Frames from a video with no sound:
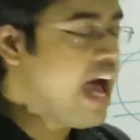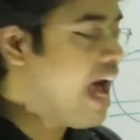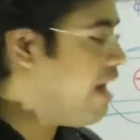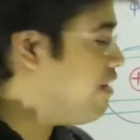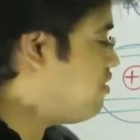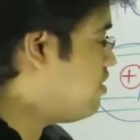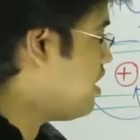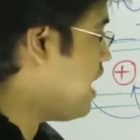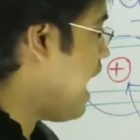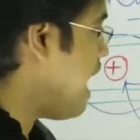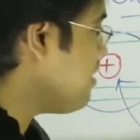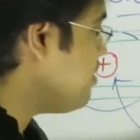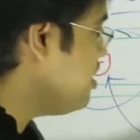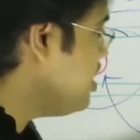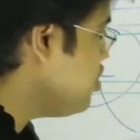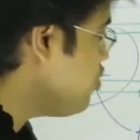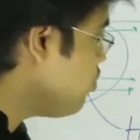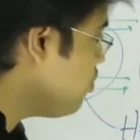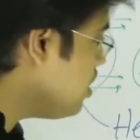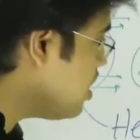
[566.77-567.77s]
and
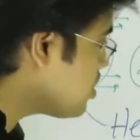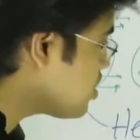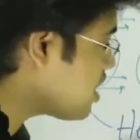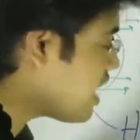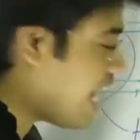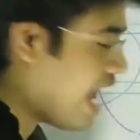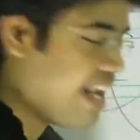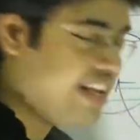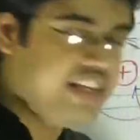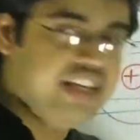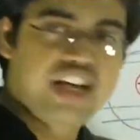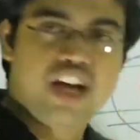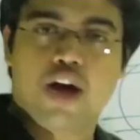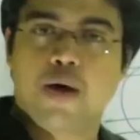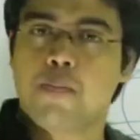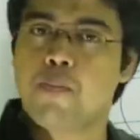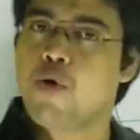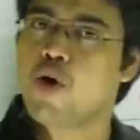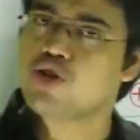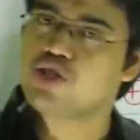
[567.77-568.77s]
that nucleus carry
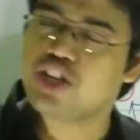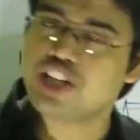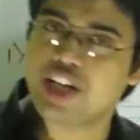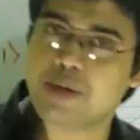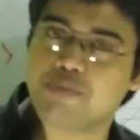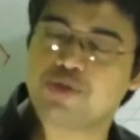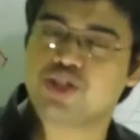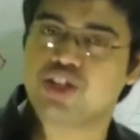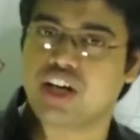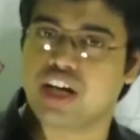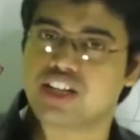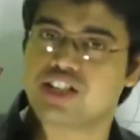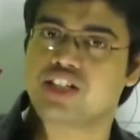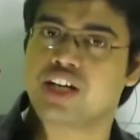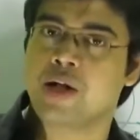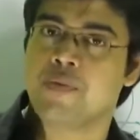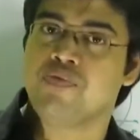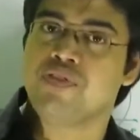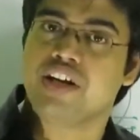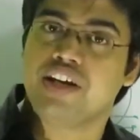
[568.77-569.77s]
positive charge.